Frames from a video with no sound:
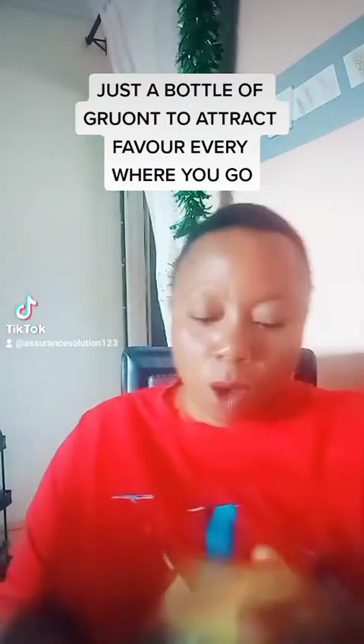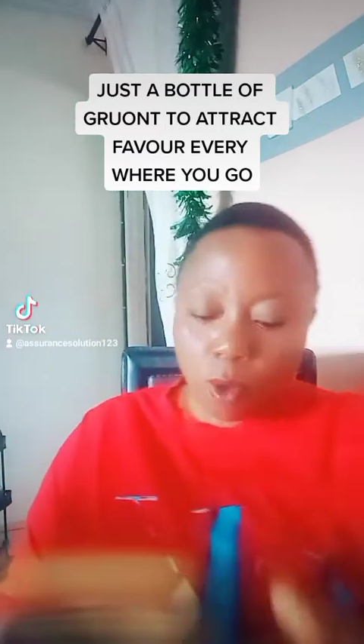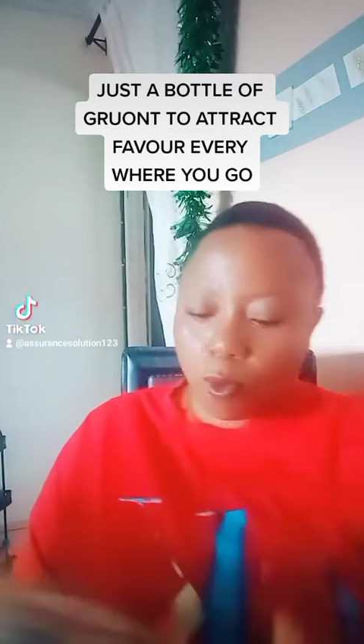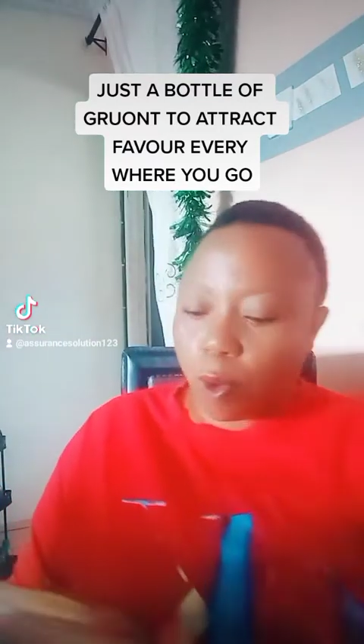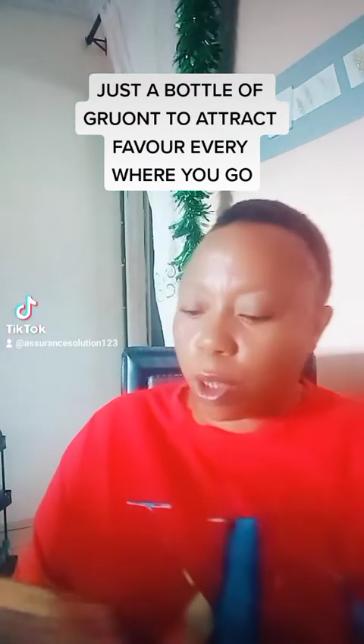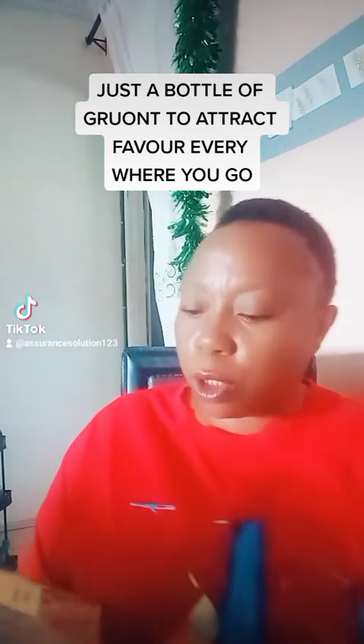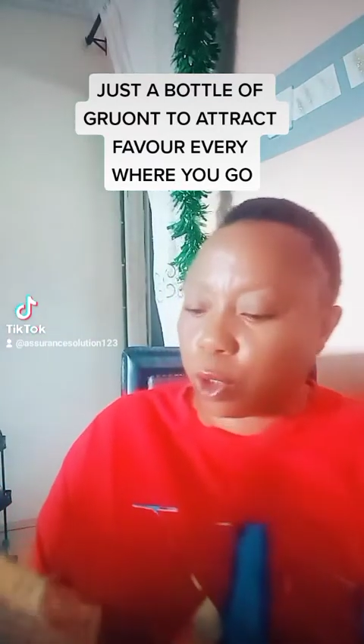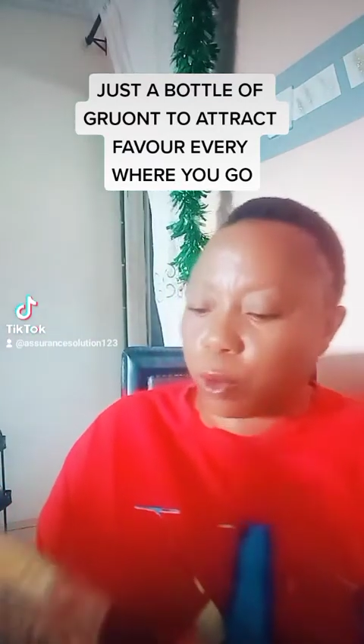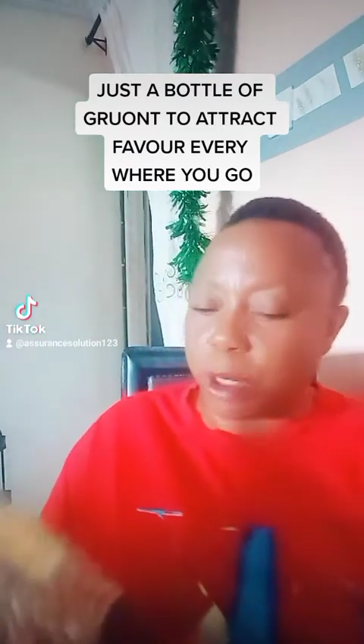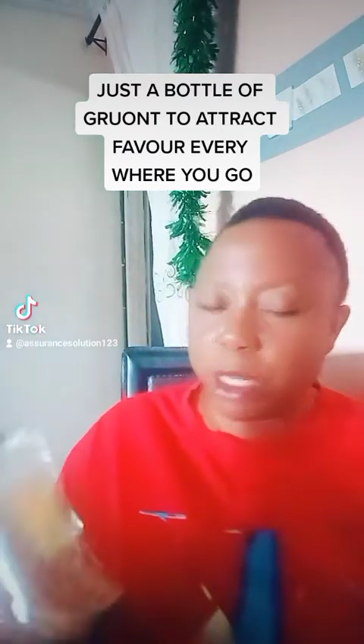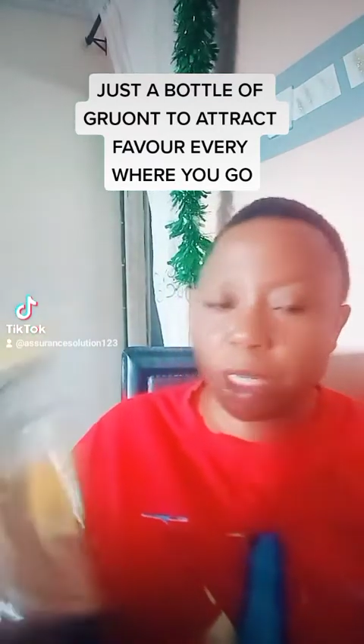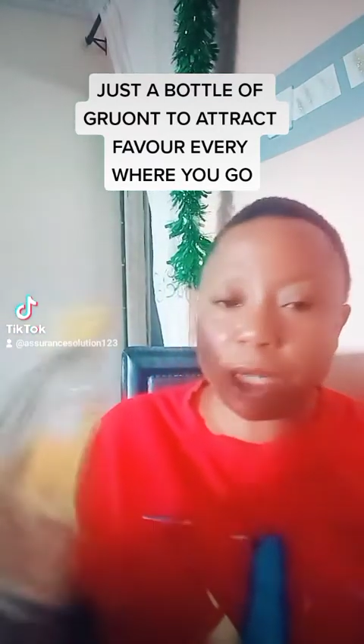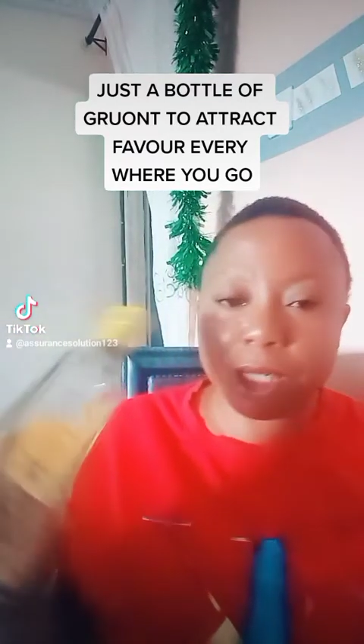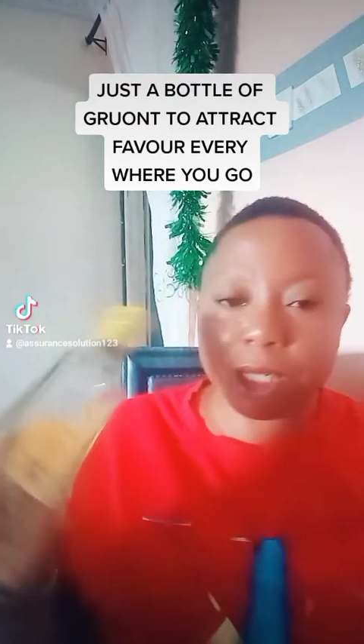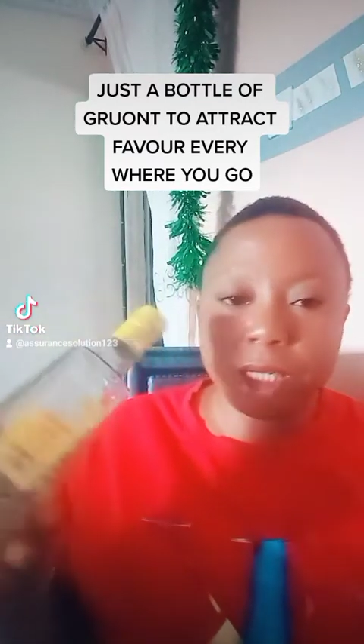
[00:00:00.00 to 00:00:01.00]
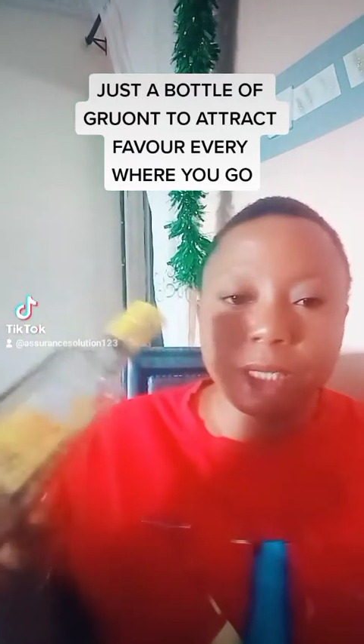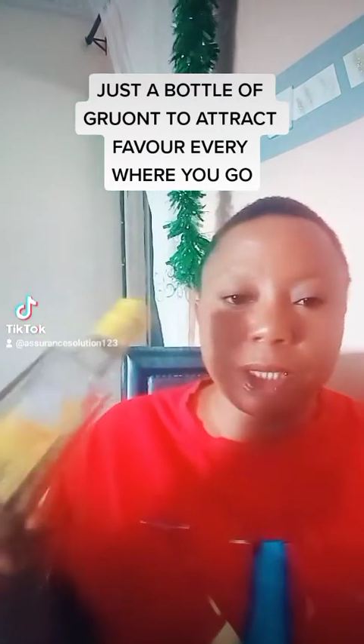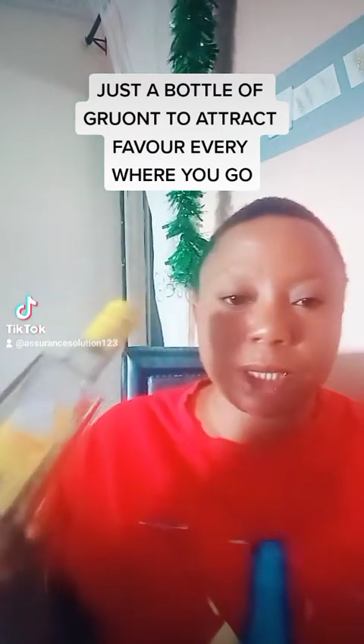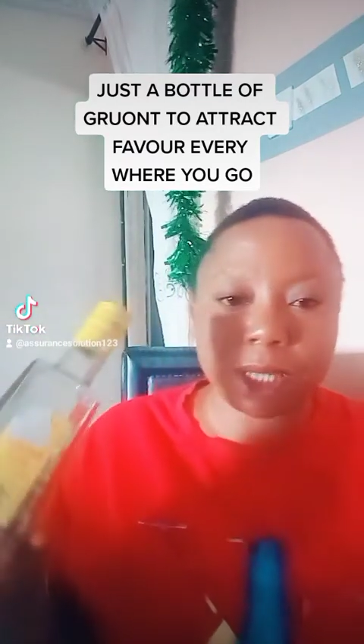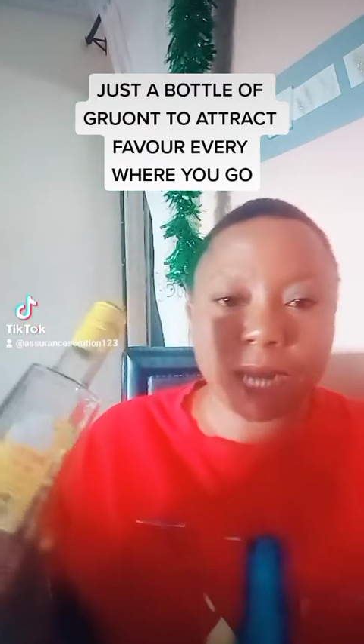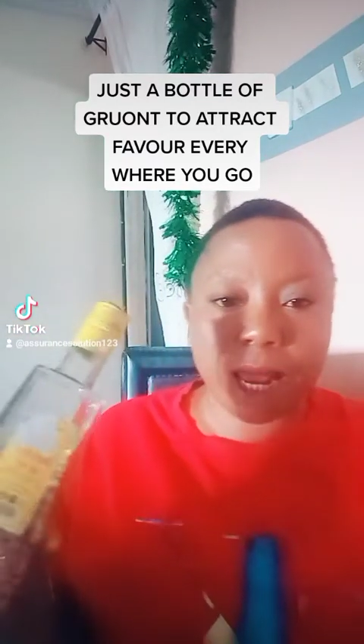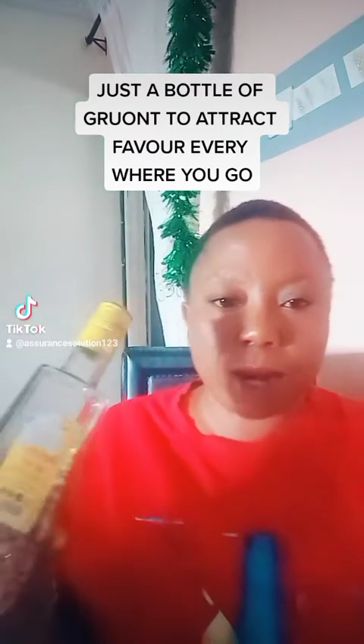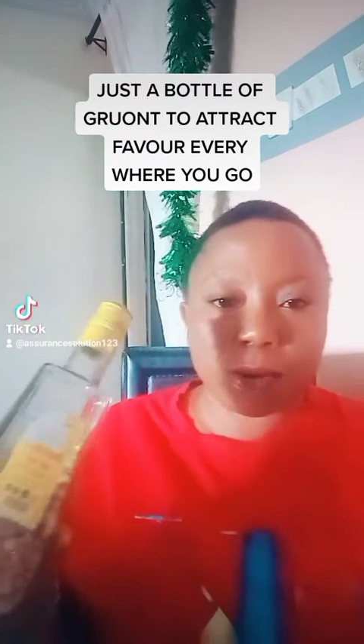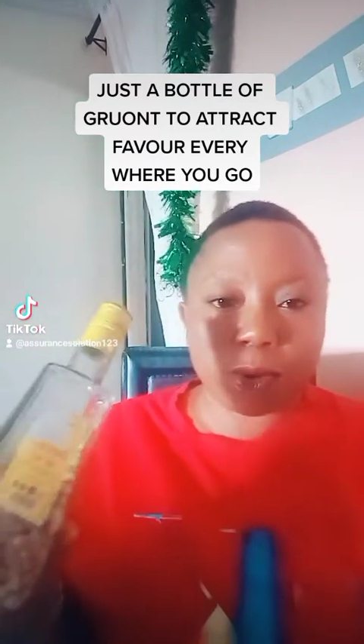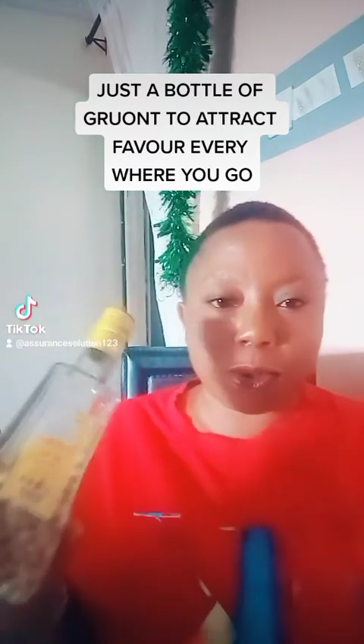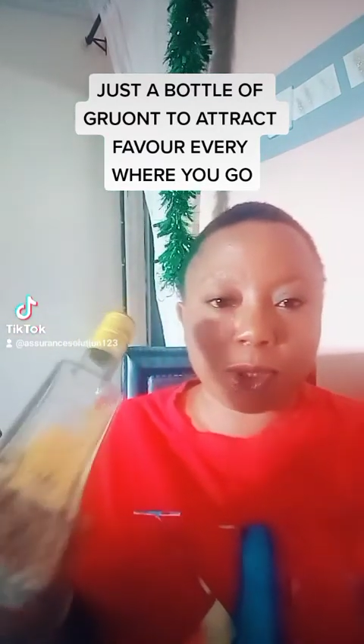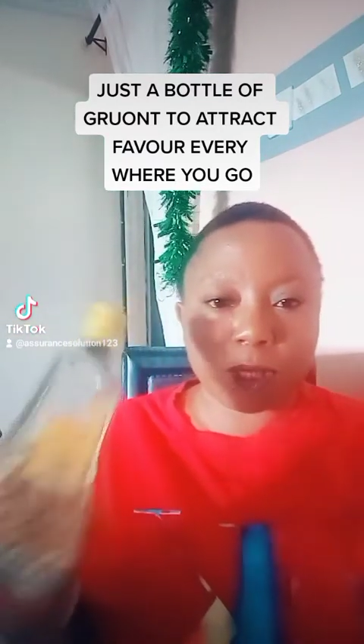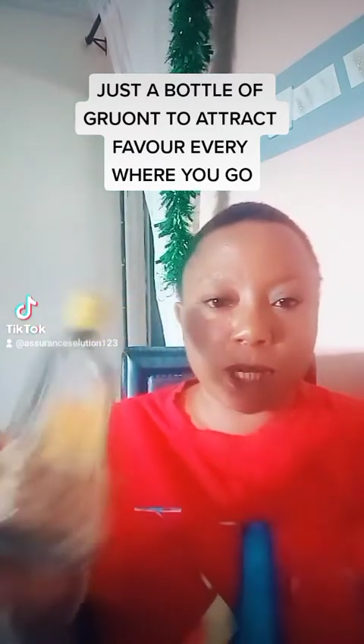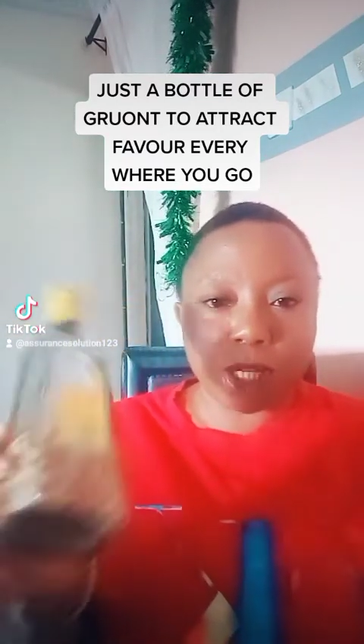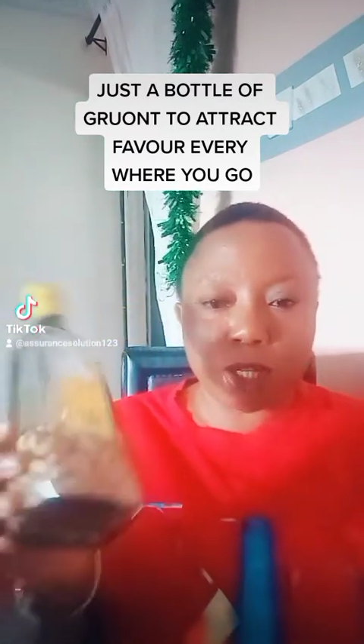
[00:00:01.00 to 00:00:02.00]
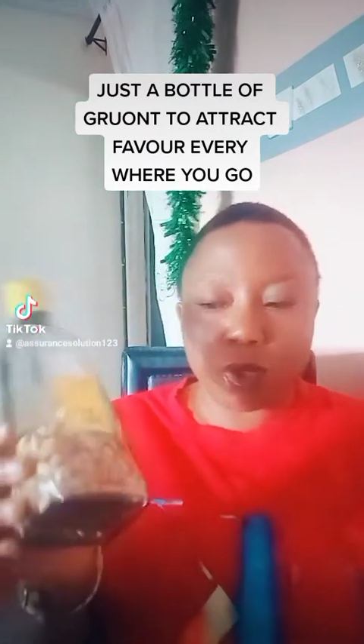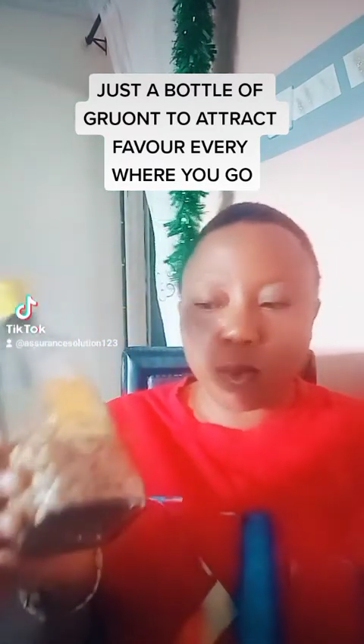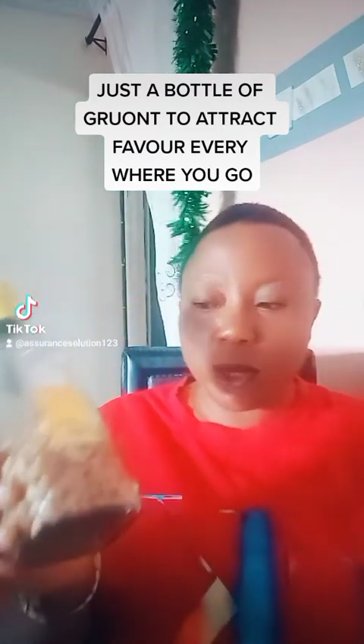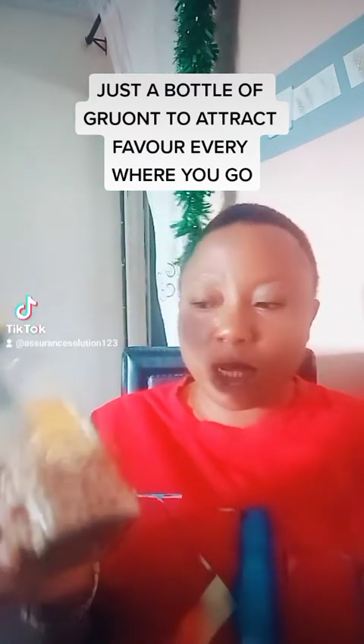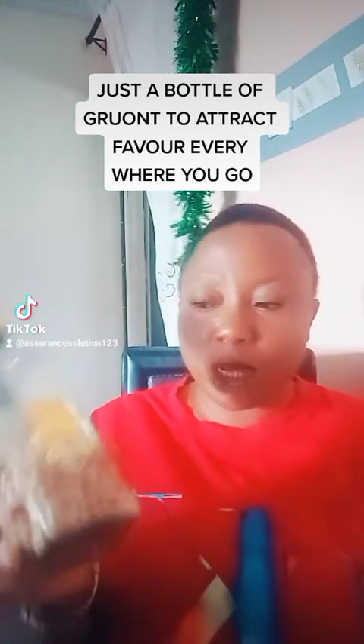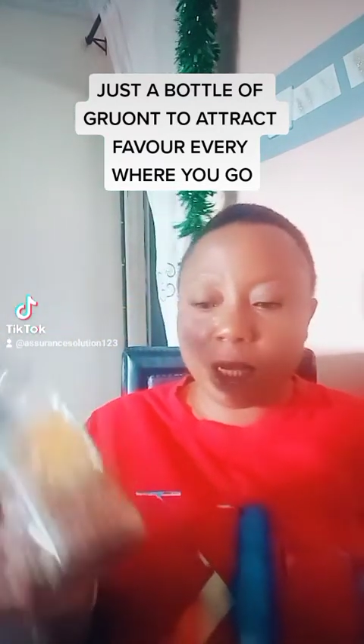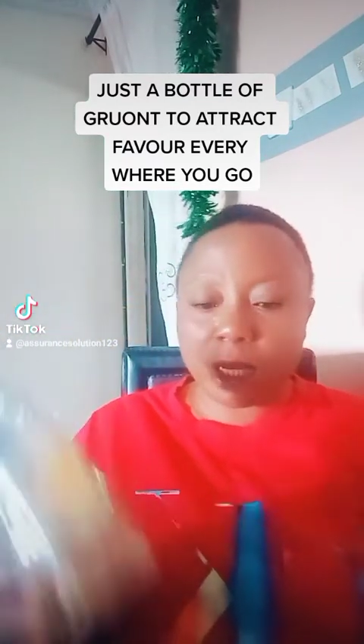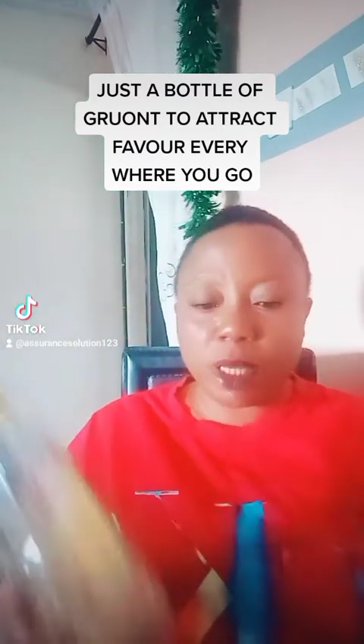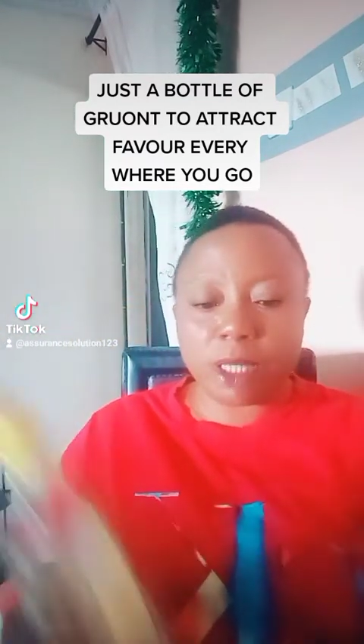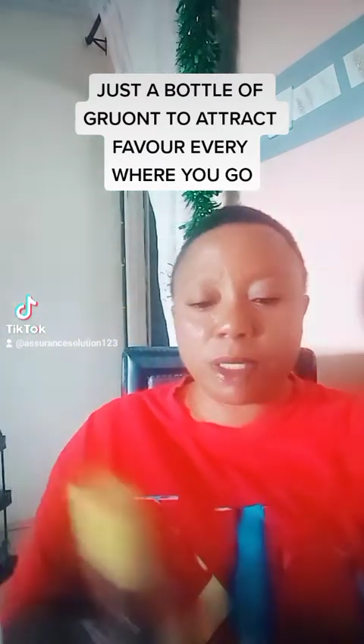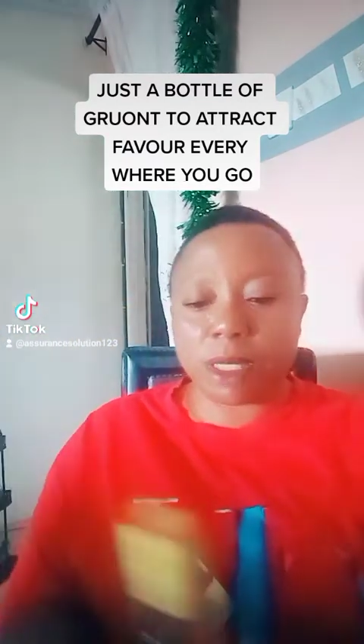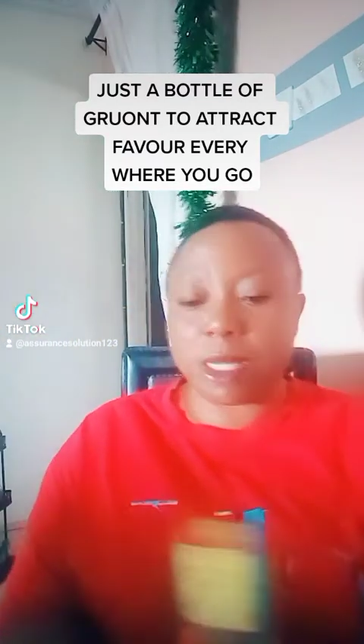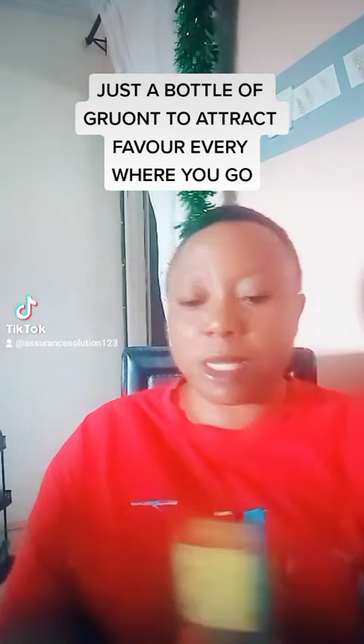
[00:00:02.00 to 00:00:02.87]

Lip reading: What we need is granite in doing this.